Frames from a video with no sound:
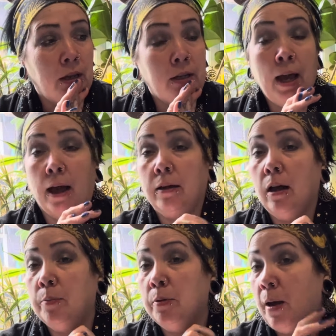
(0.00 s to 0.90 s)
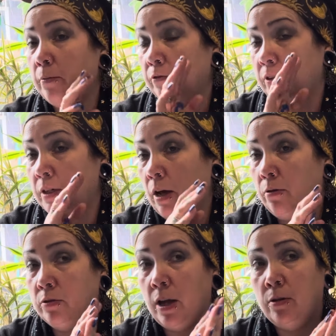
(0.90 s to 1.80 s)
Yeah, I'll be back with
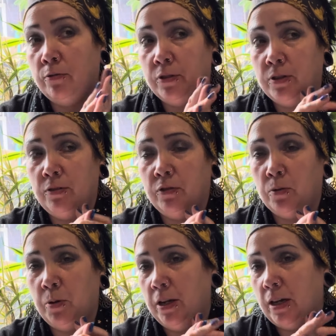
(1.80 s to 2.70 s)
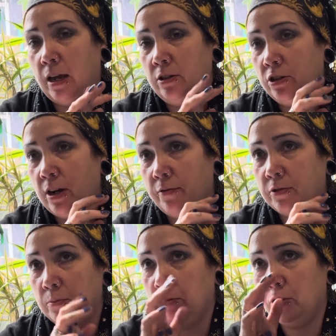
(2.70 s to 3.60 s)
videos, and obviously for the weekend you'll have
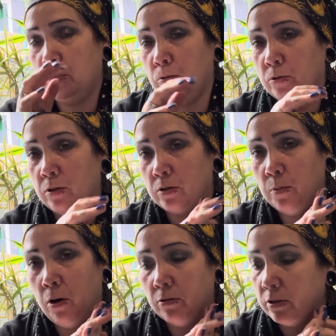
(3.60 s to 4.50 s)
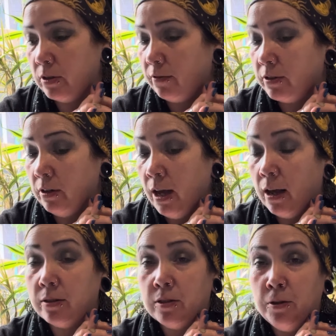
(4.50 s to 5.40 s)
some shorts and some horror stuff. So yeah,
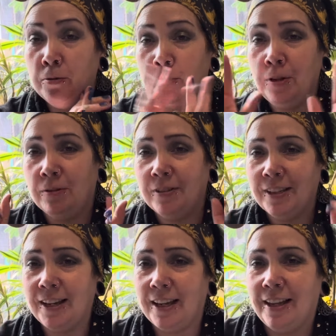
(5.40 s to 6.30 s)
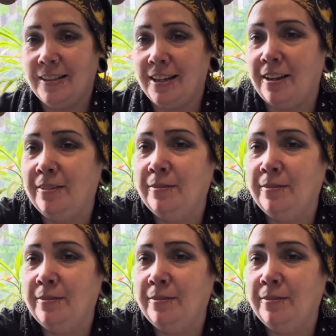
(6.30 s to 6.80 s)
I'll see you all soon. Take care, ta-da.